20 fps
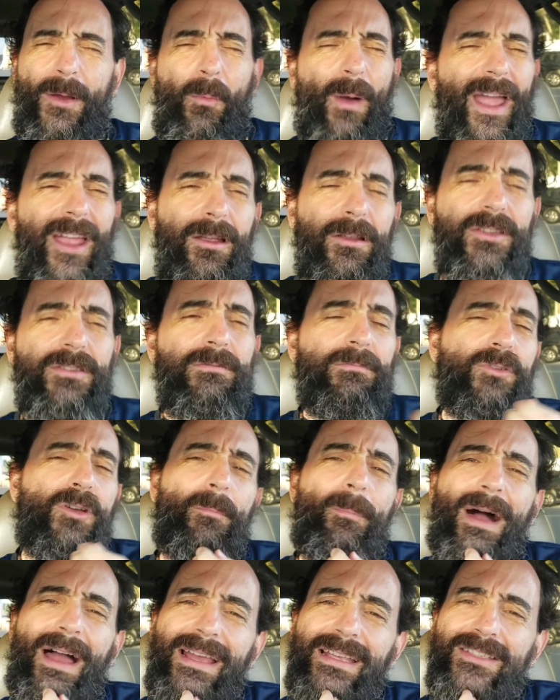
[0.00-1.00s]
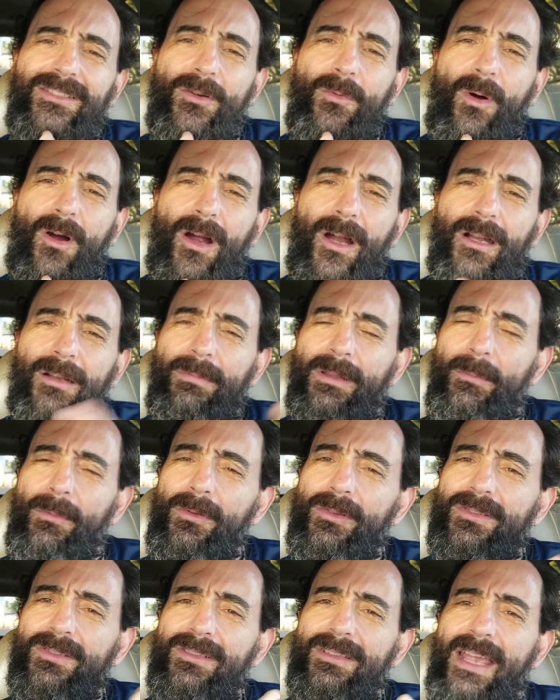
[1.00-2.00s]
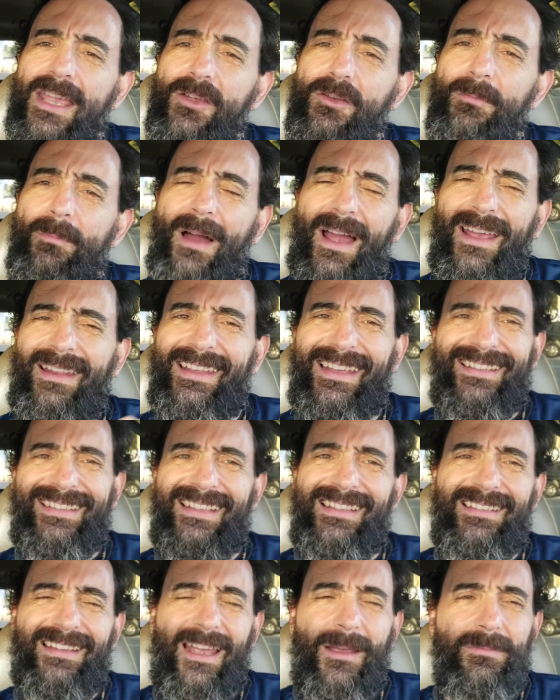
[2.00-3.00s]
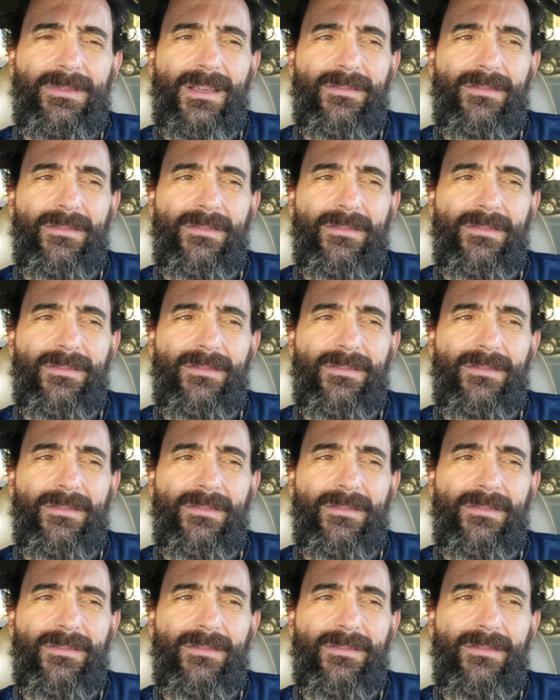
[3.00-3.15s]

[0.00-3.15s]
Why is goodbye so hard? People say goodbye like 10 times,